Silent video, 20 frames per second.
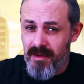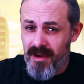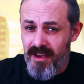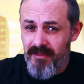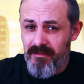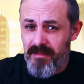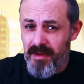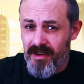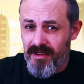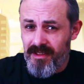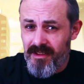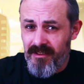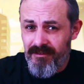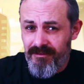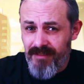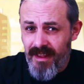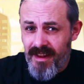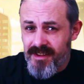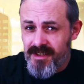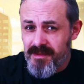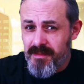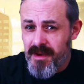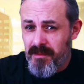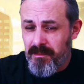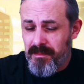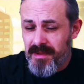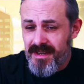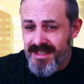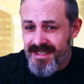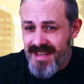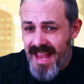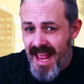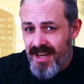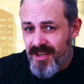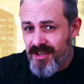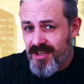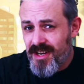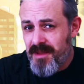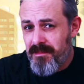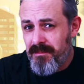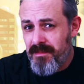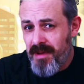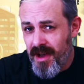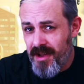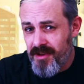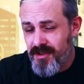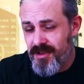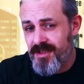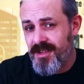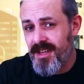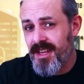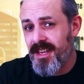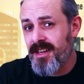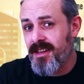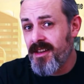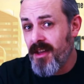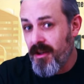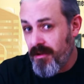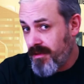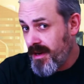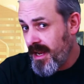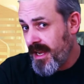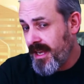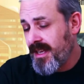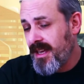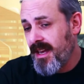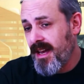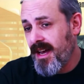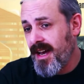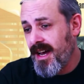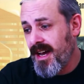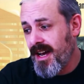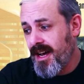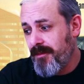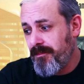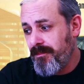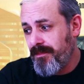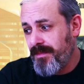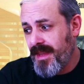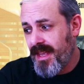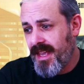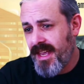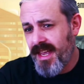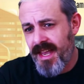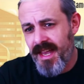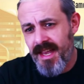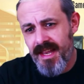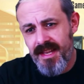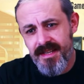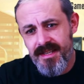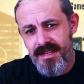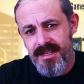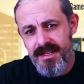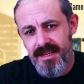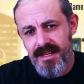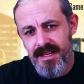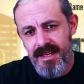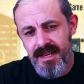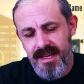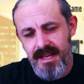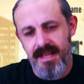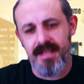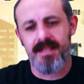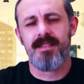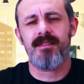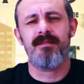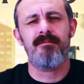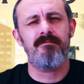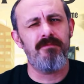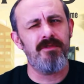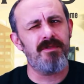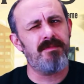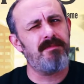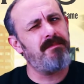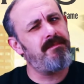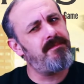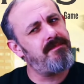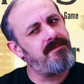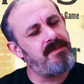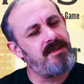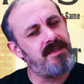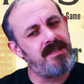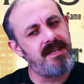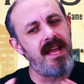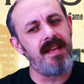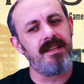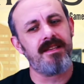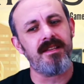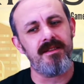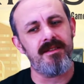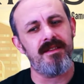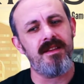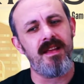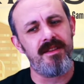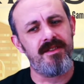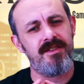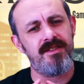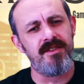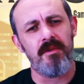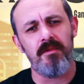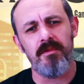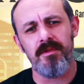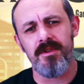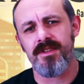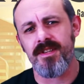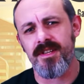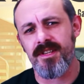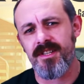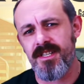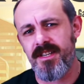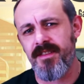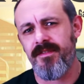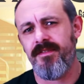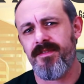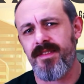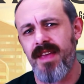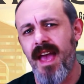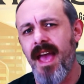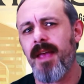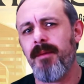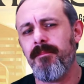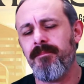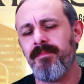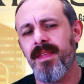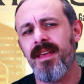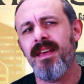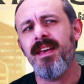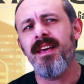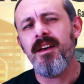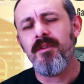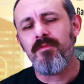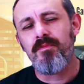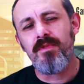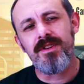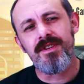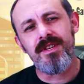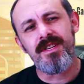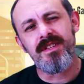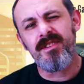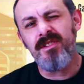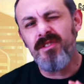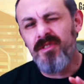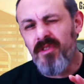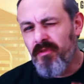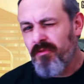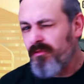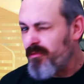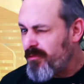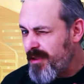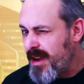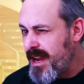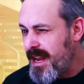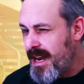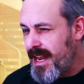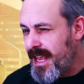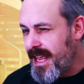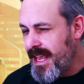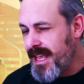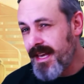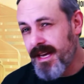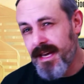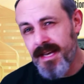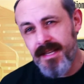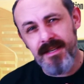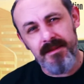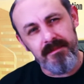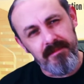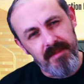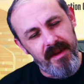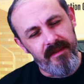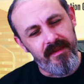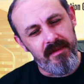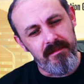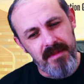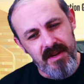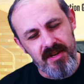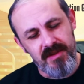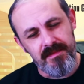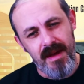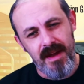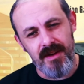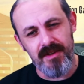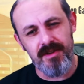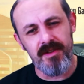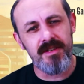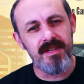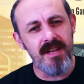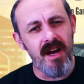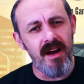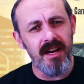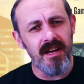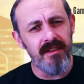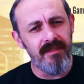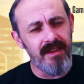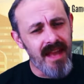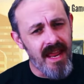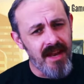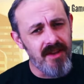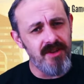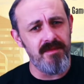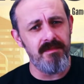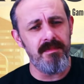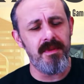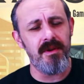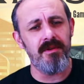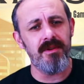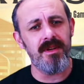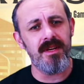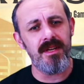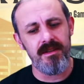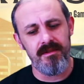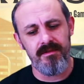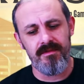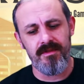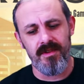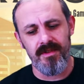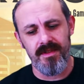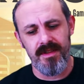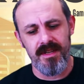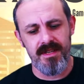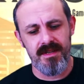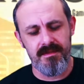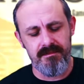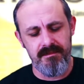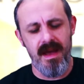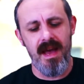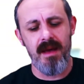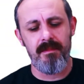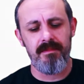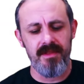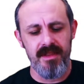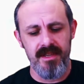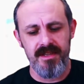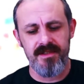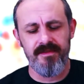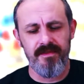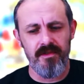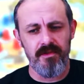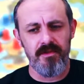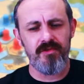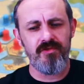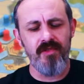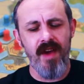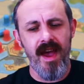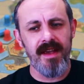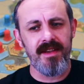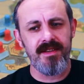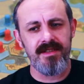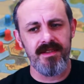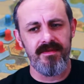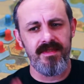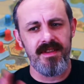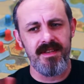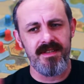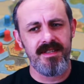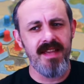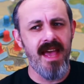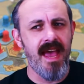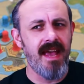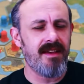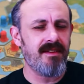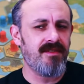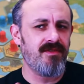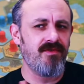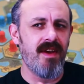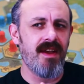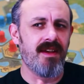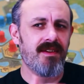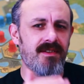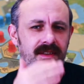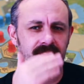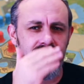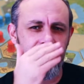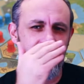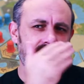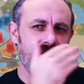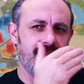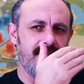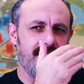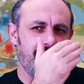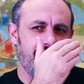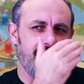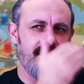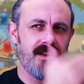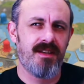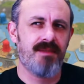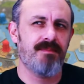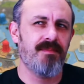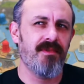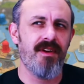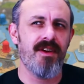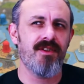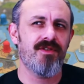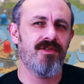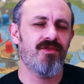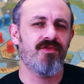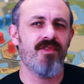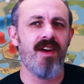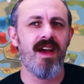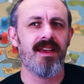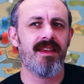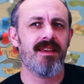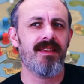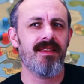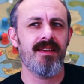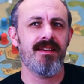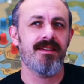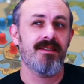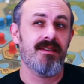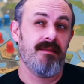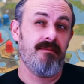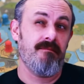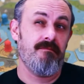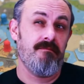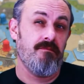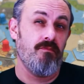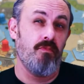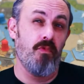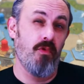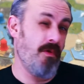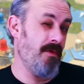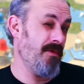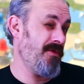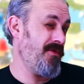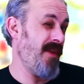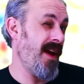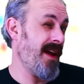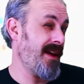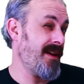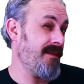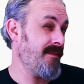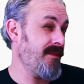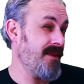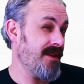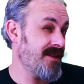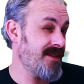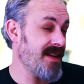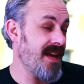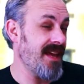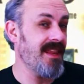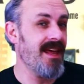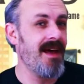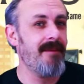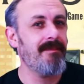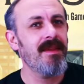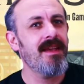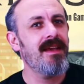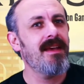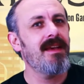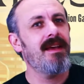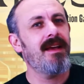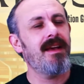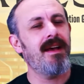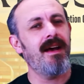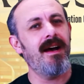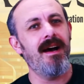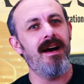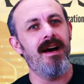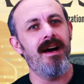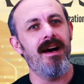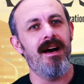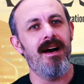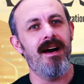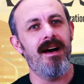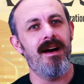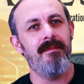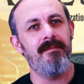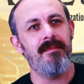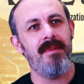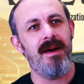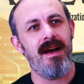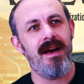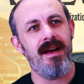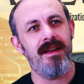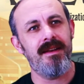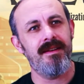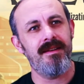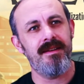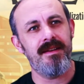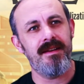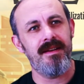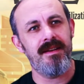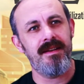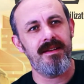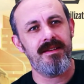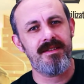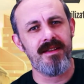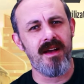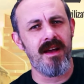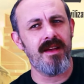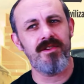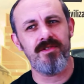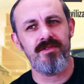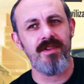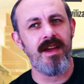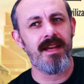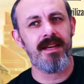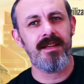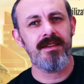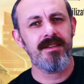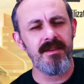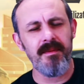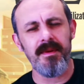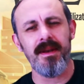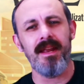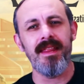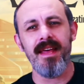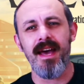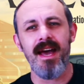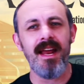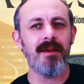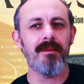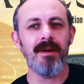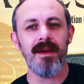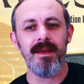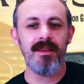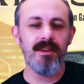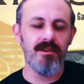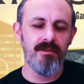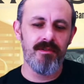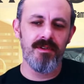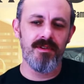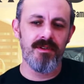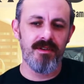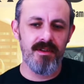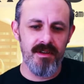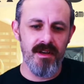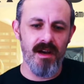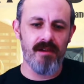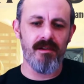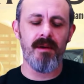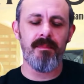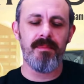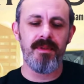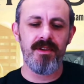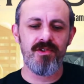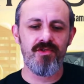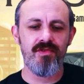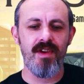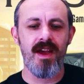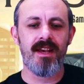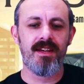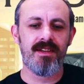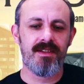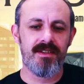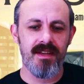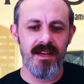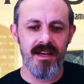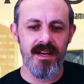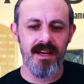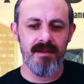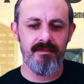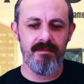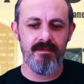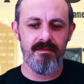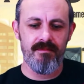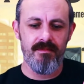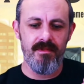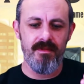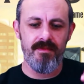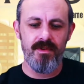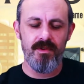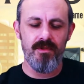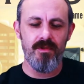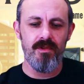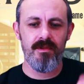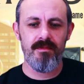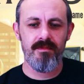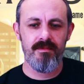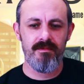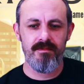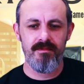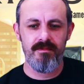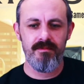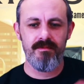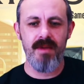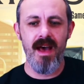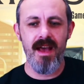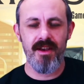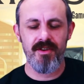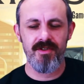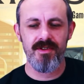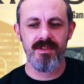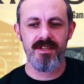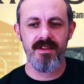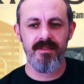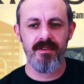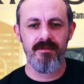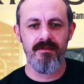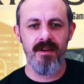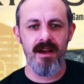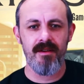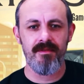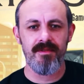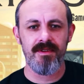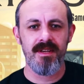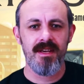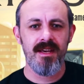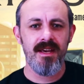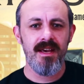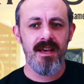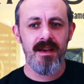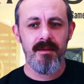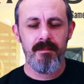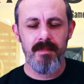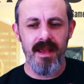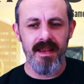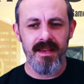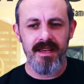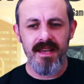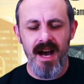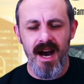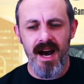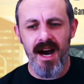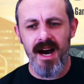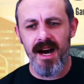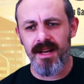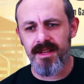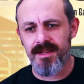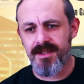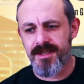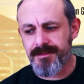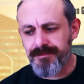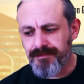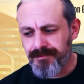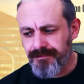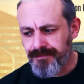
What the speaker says: I've been on the fence about potentially purchasing and owning. It was set and sold as a Civ game, which it's not really. It's a bit of a mishmash. You're kind of an engine builder. You've got this map, these 4 tracks of this tech tracks. There's a exploration track, there's a war track, I'm going to say that, and a science track, something like that. Anyway, you could go up these tracks with your actions every round, playing cards,